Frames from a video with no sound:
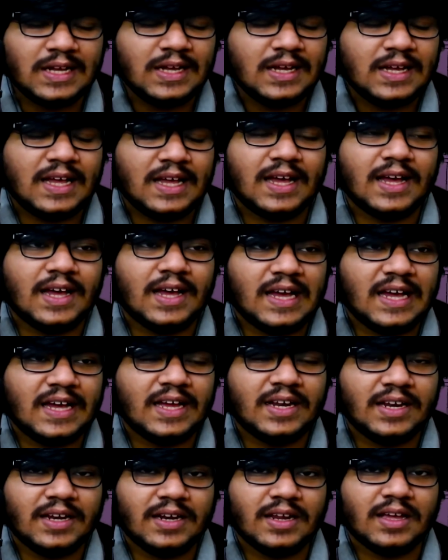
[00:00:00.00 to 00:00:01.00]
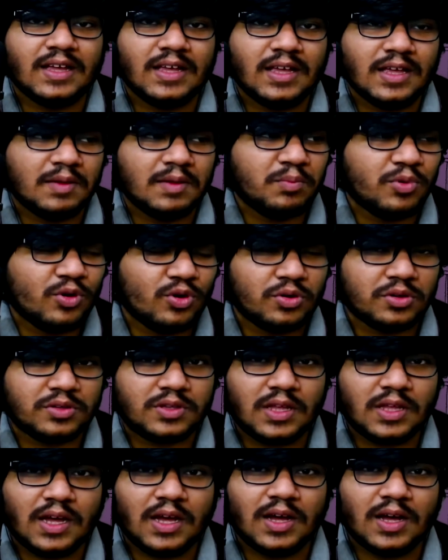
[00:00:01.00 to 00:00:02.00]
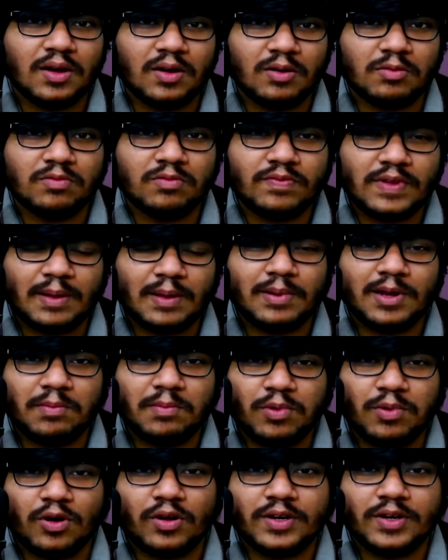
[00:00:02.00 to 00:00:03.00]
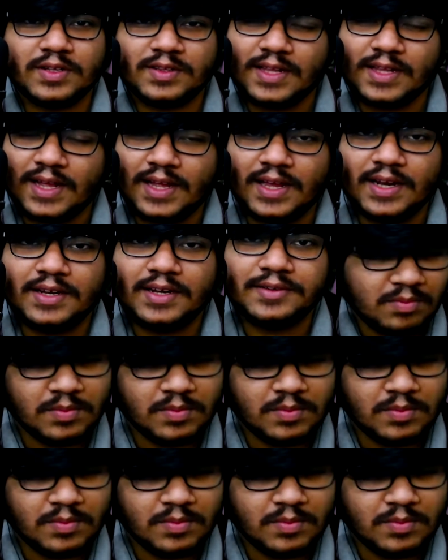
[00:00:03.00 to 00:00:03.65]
and he broke the family bond then,